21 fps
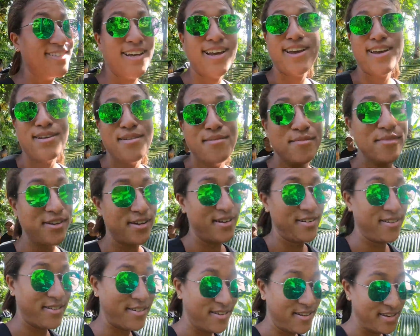Time
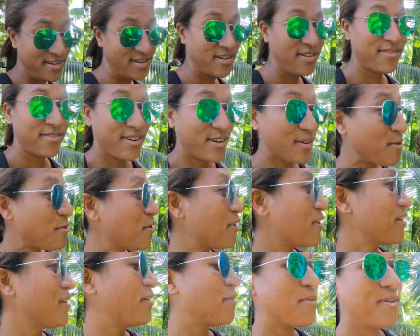for
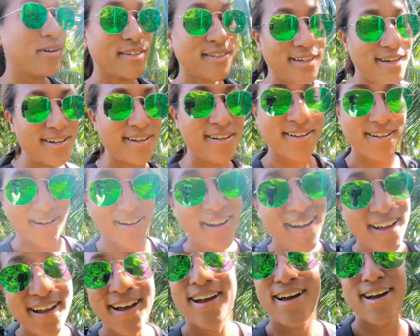coconut water
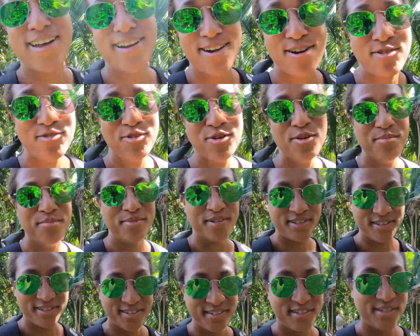and a rum.
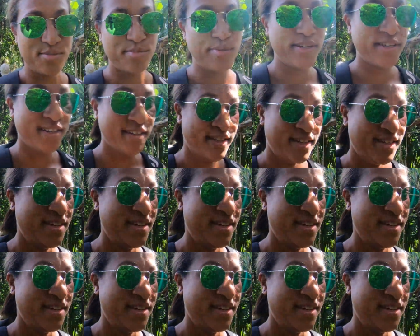Excuse me.